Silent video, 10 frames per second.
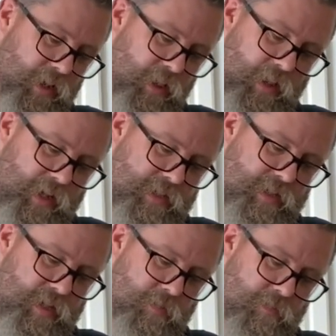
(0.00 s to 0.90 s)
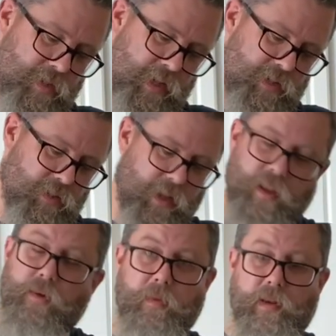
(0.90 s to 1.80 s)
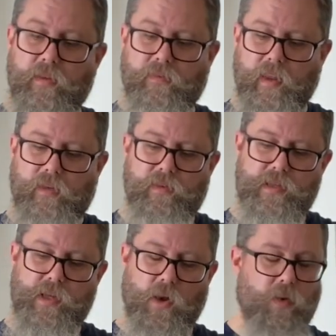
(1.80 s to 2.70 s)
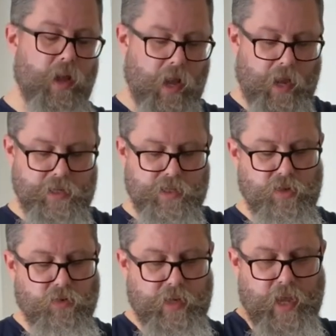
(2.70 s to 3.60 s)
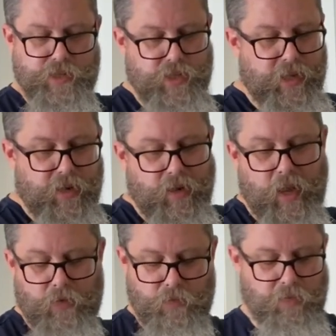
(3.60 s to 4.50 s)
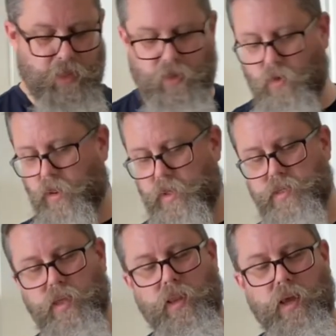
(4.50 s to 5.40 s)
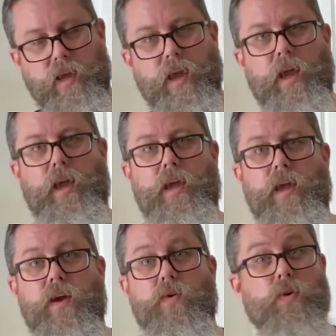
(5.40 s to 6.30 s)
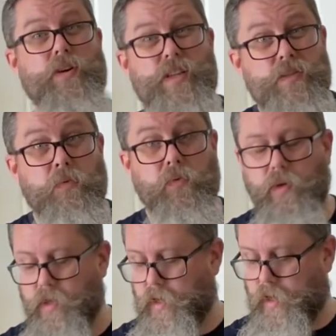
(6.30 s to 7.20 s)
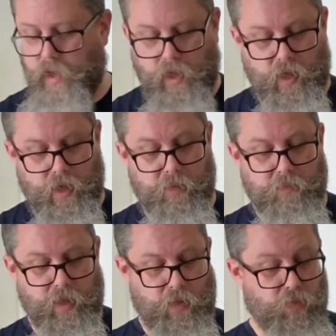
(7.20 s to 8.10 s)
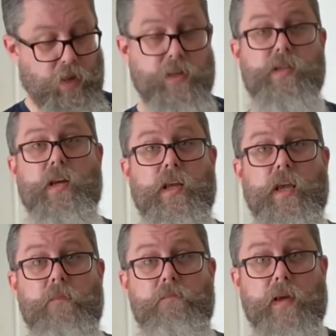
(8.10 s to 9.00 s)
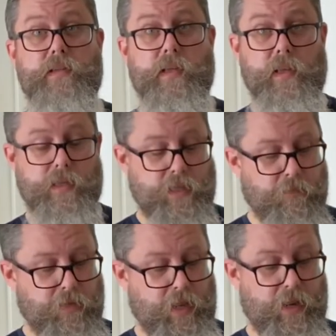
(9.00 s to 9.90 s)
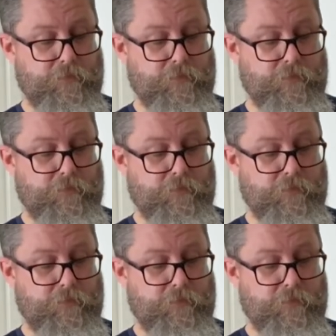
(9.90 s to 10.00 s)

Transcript: a lot of cinnamon, but I do like a little bit of the flavor, so I just throw a dash in there. I would probably call it like a 1/4 teaspoon, and we're just going to keep mixing this up again.